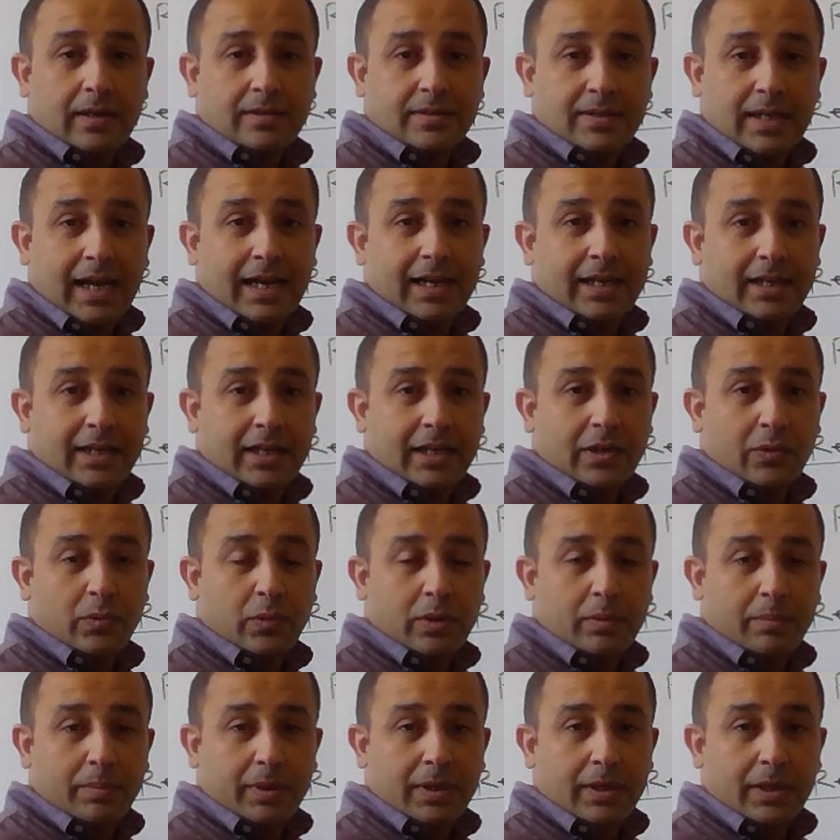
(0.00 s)
xylene
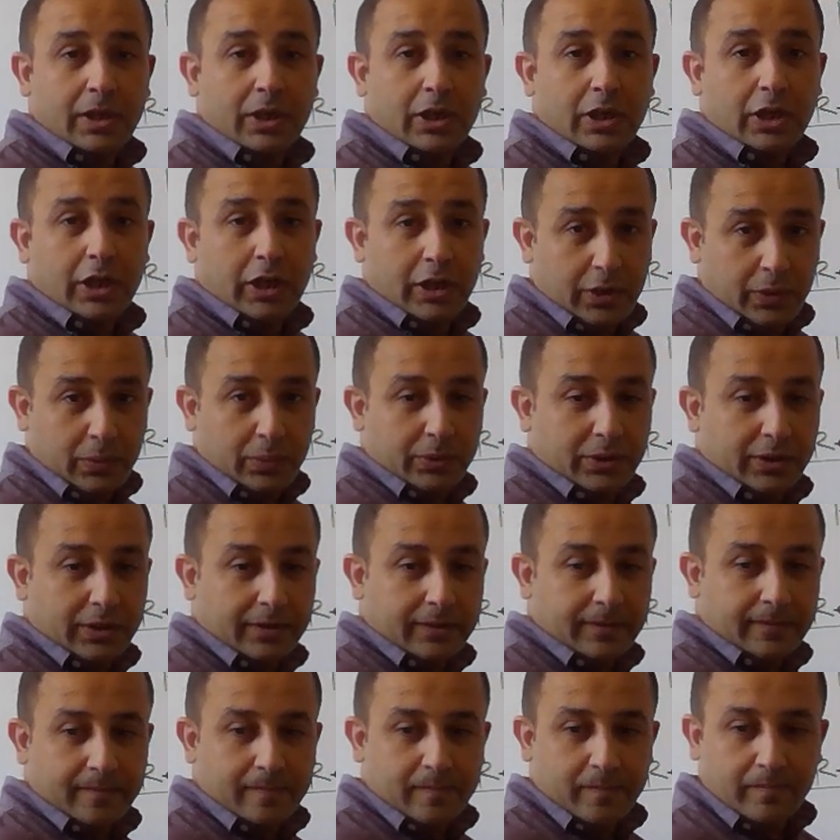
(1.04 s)
will be eluted,
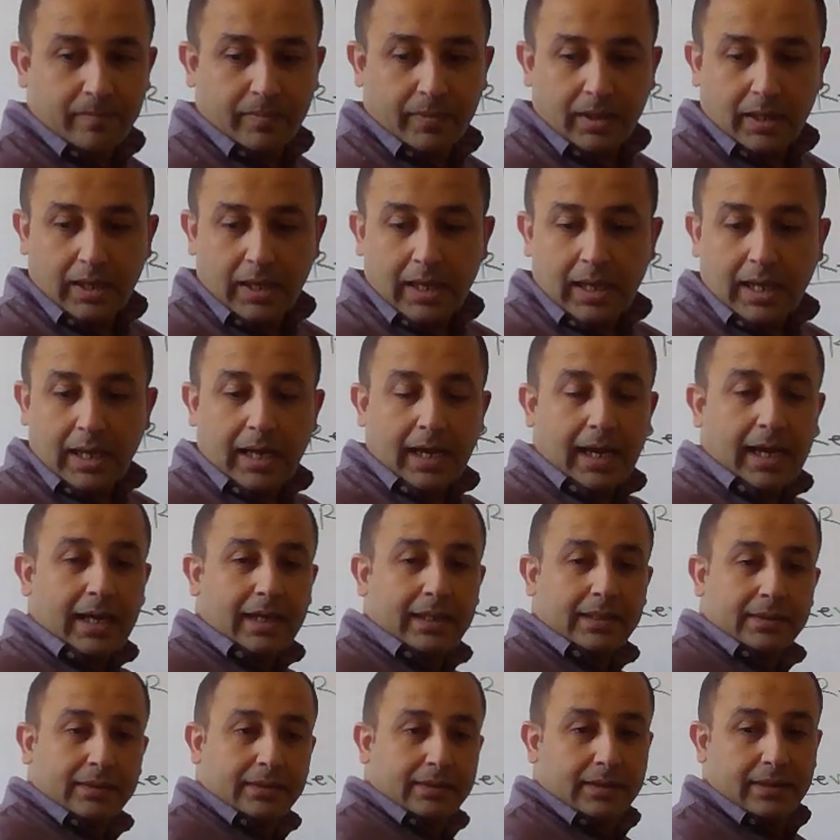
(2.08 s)

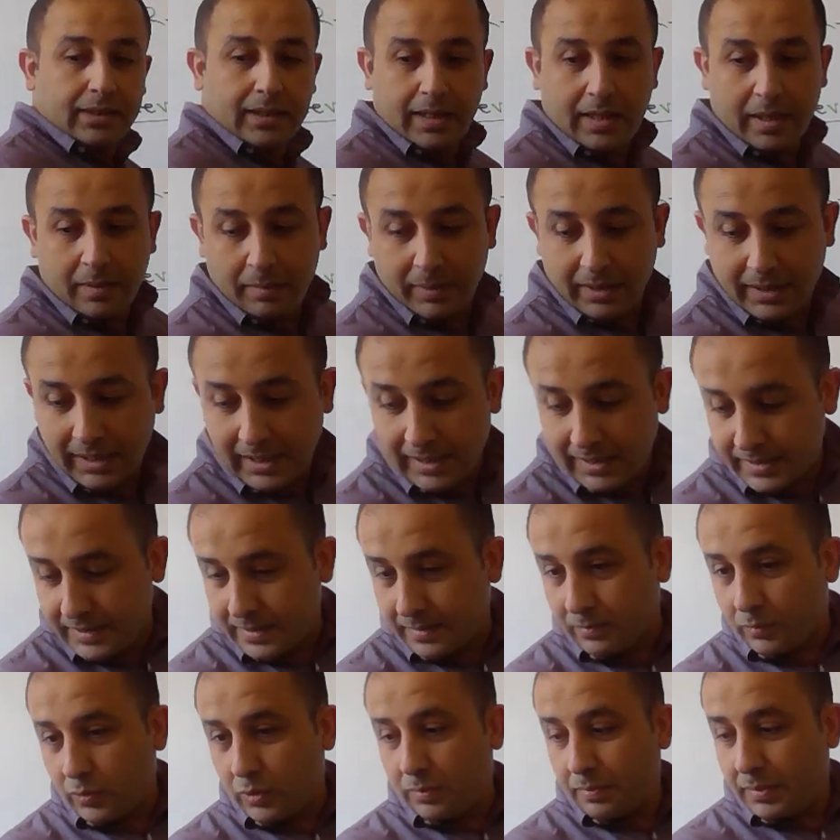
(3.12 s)
and the
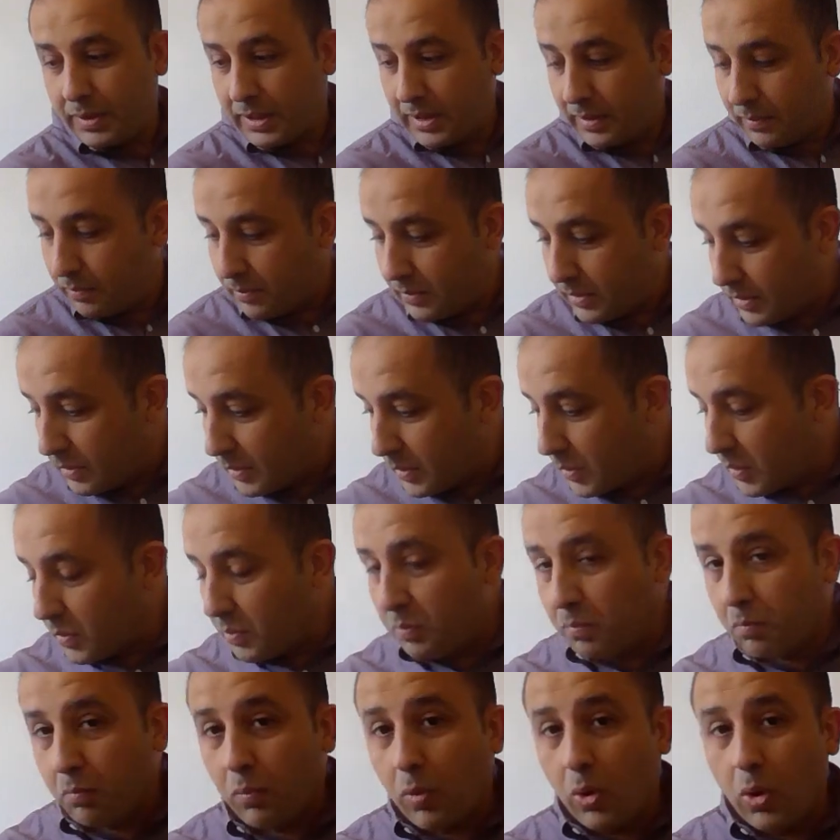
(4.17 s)
mechanism will be
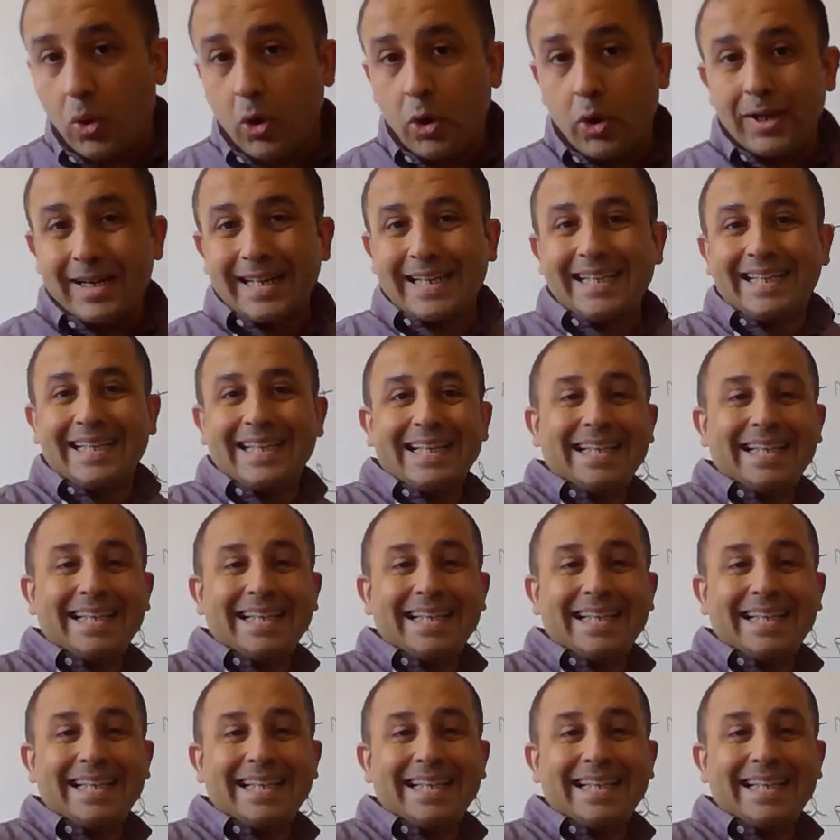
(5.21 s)
more